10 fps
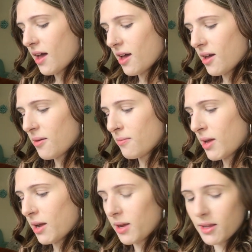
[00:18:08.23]

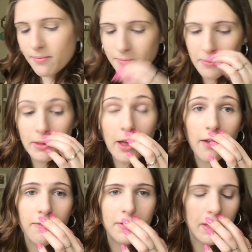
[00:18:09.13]
I
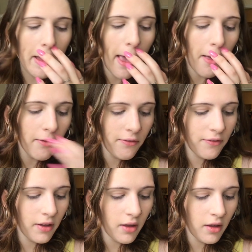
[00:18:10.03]
love the e.l.f.